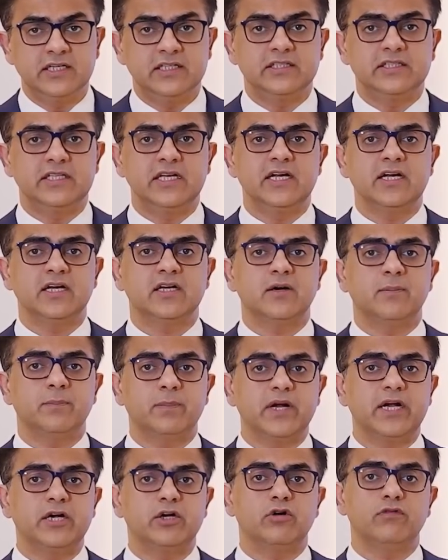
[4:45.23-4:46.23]
they
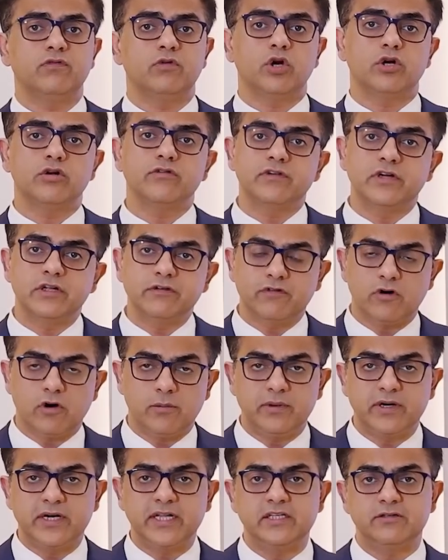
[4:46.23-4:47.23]
complain of a lot of
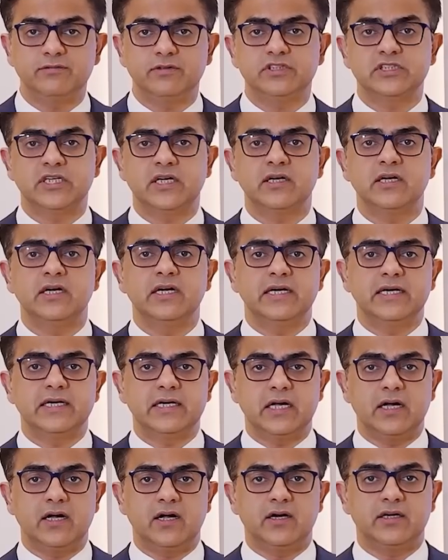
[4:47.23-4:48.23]
deformities which are
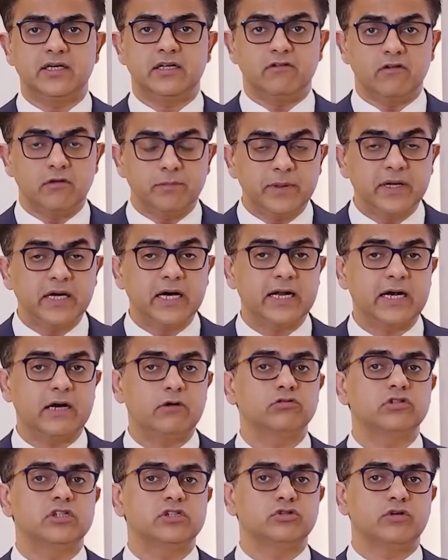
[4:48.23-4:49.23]
developing
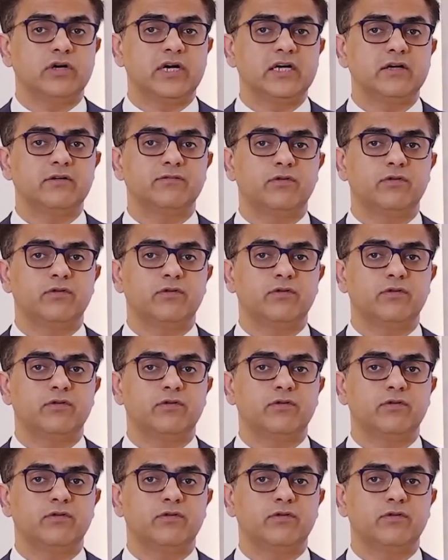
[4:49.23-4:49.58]
around the joint.